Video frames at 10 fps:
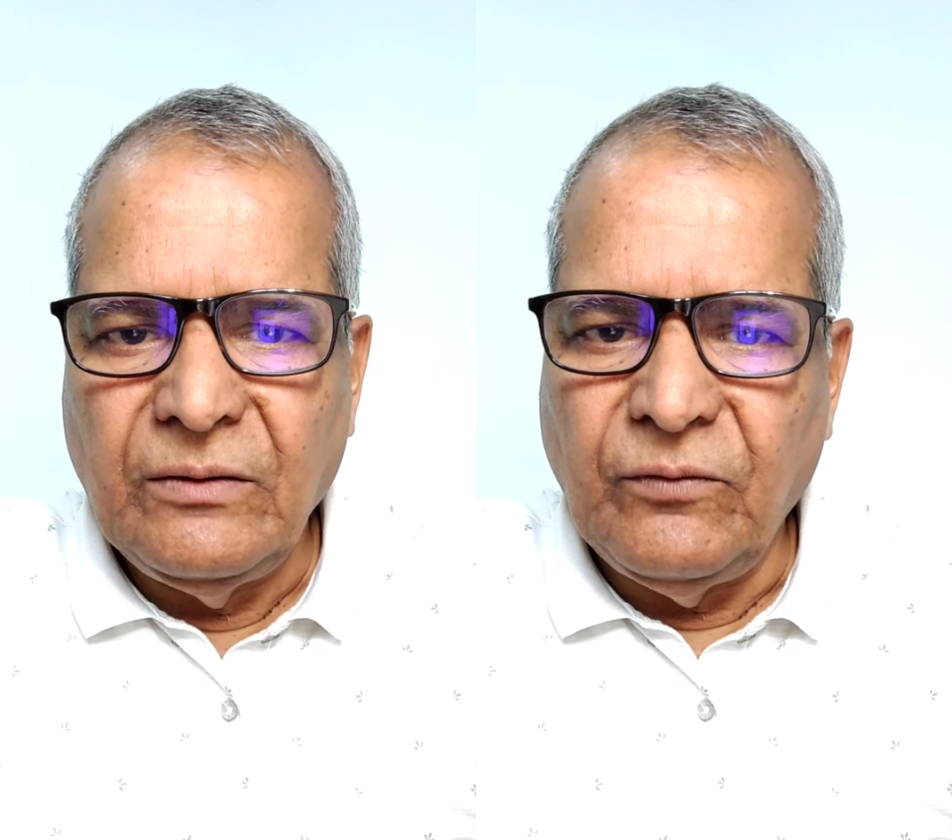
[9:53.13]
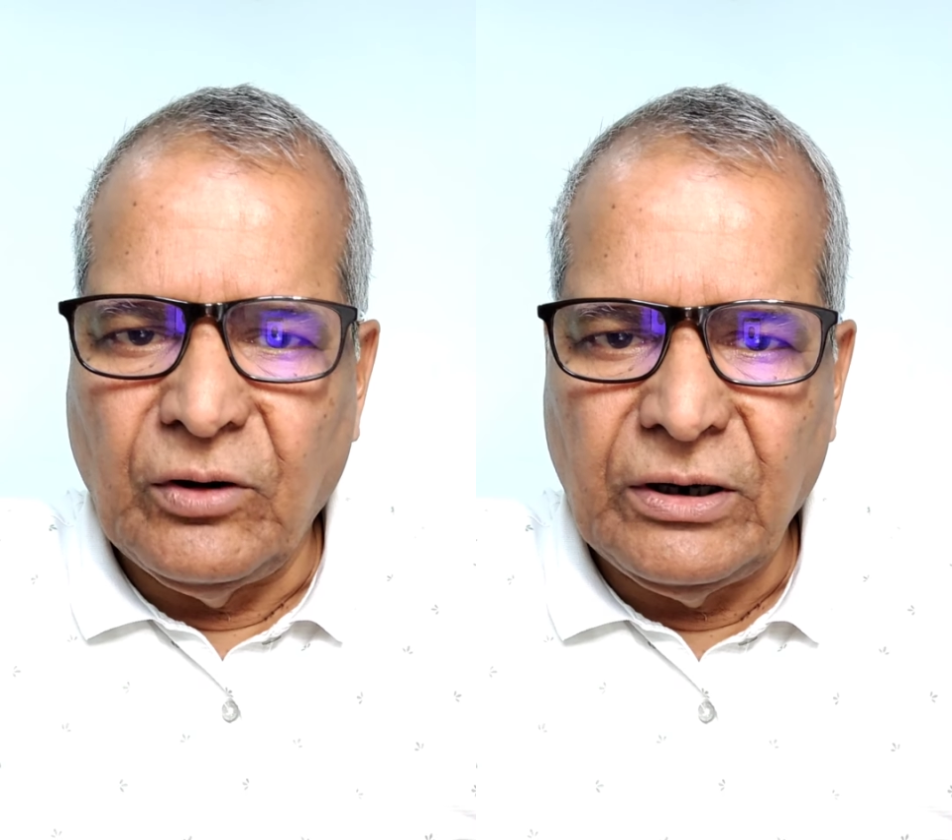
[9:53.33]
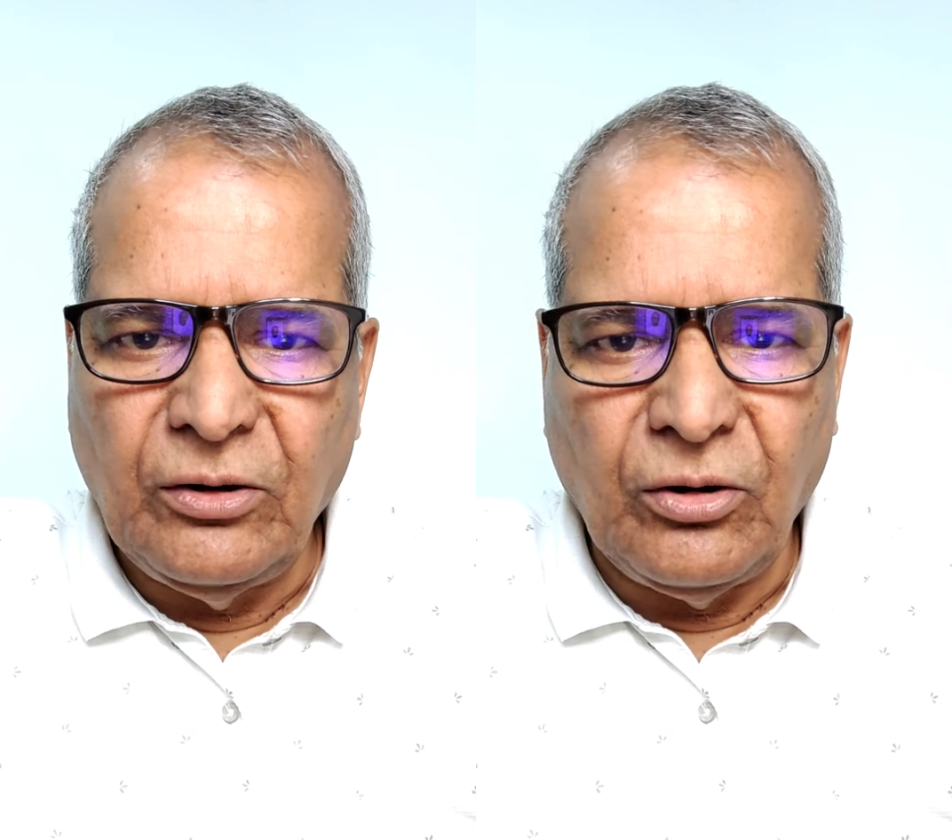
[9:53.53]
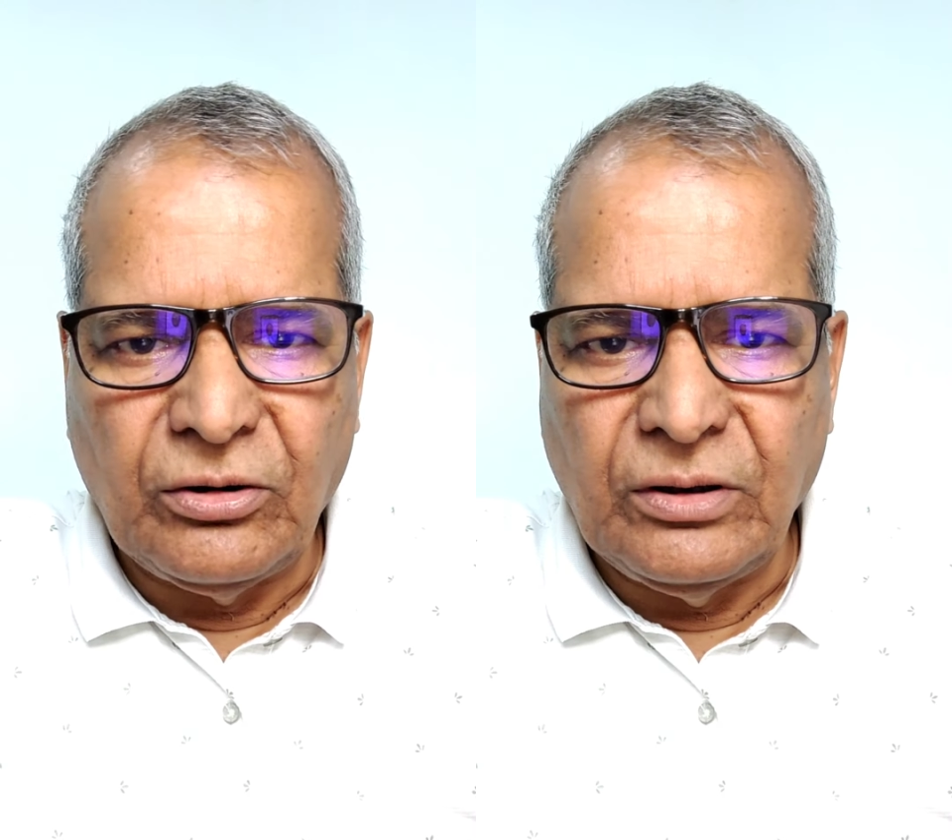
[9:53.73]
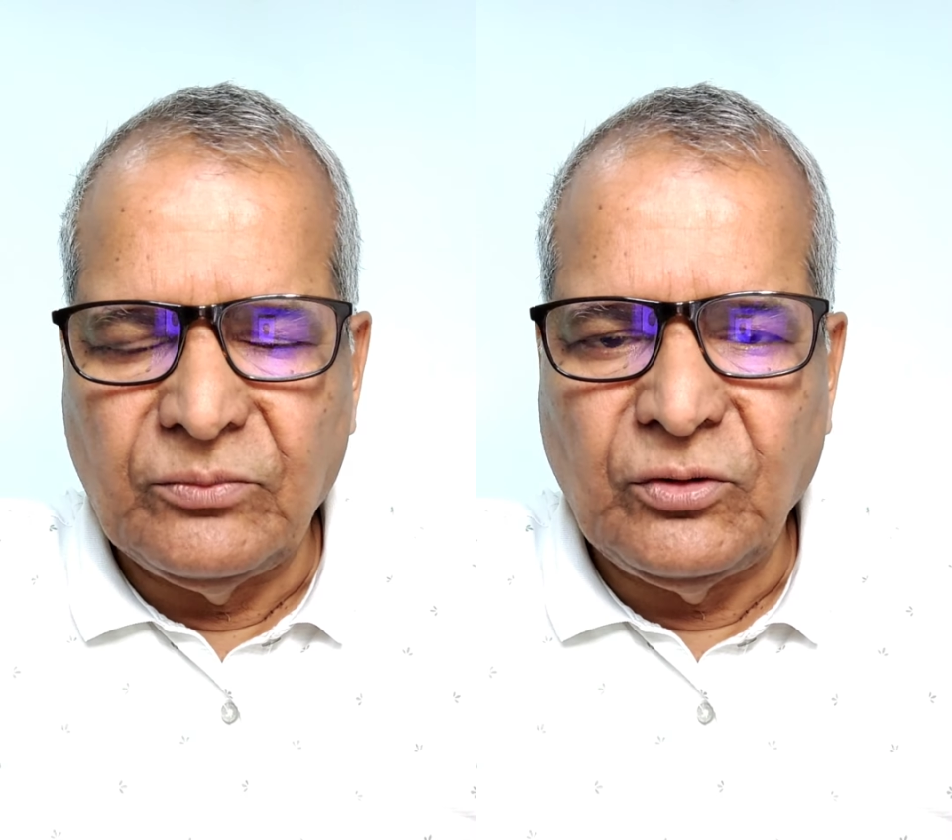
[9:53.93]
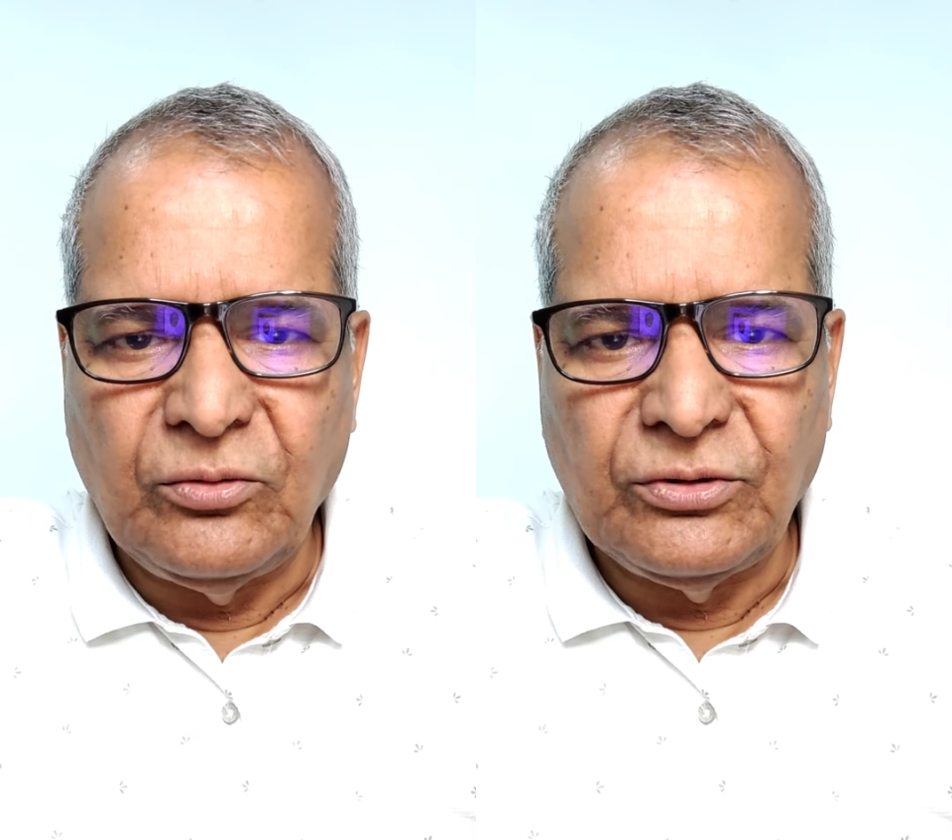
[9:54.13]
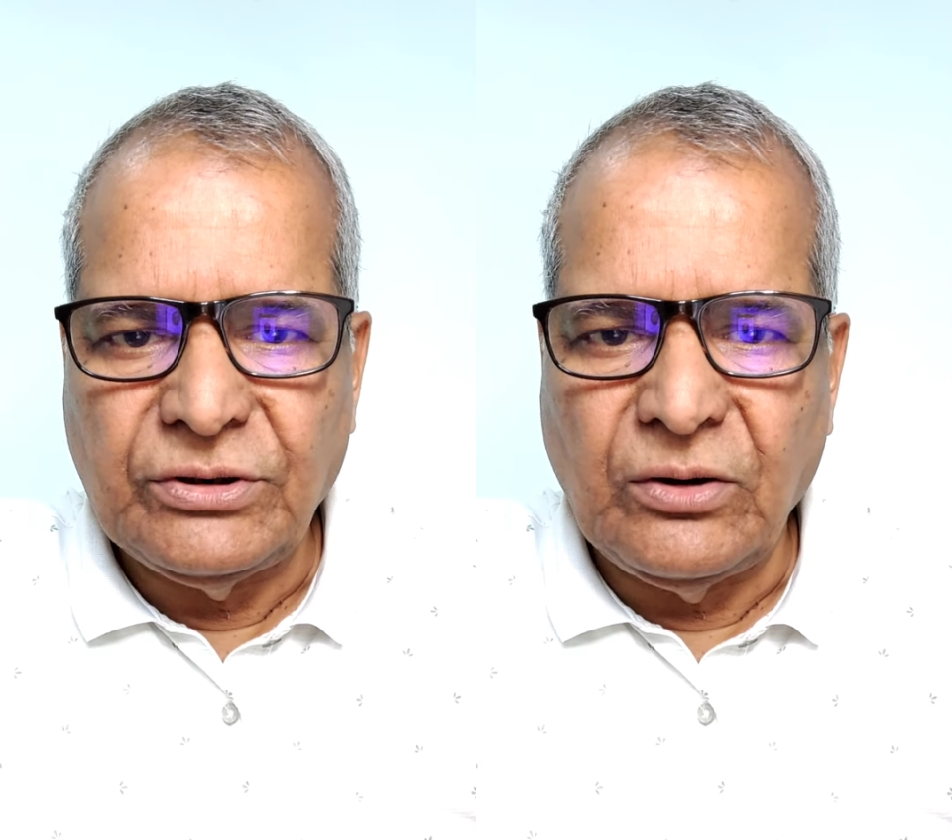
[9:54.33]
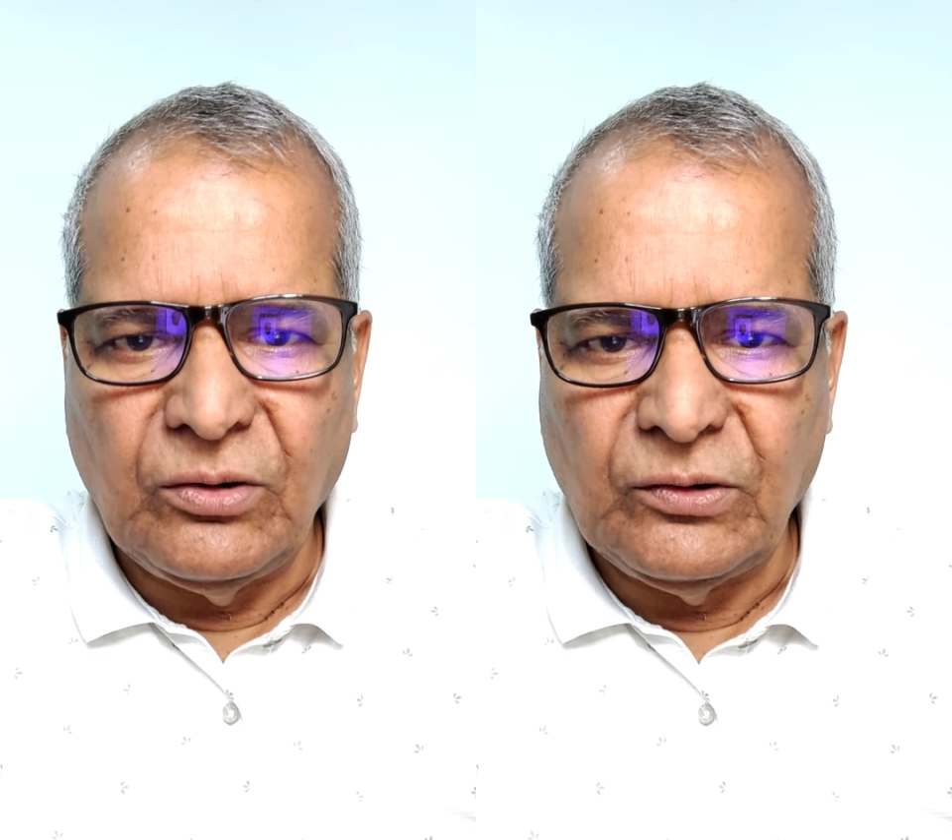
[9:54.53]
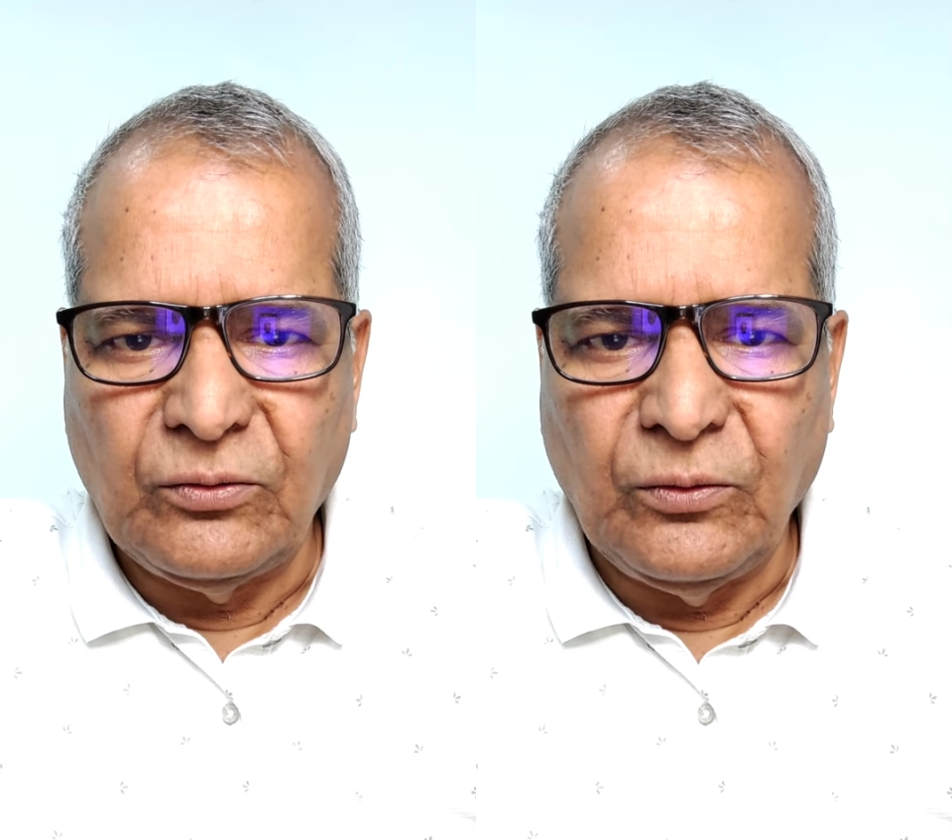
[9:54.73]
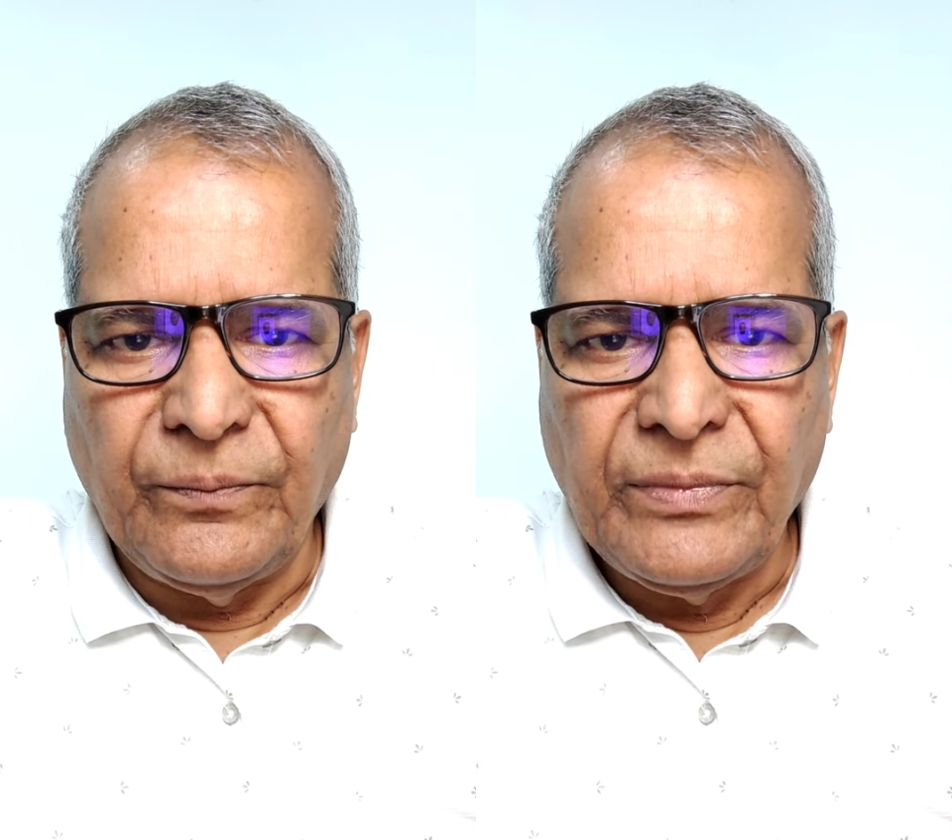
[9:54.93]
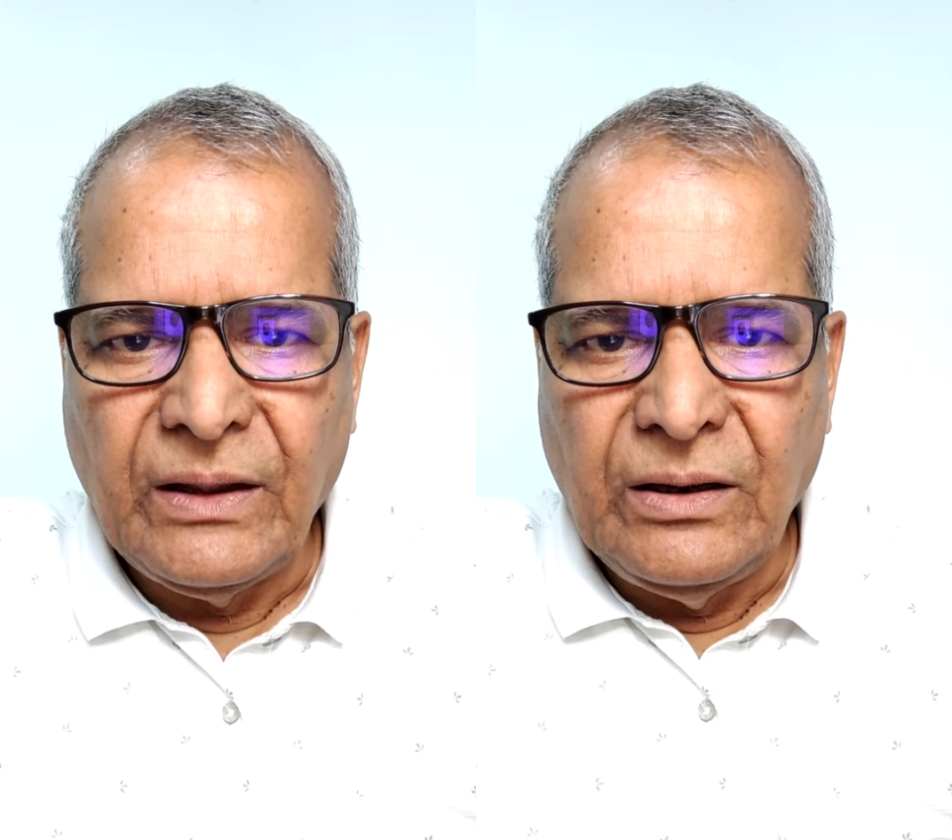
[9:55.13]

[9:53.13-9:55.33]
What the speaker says: for a long-term solution also.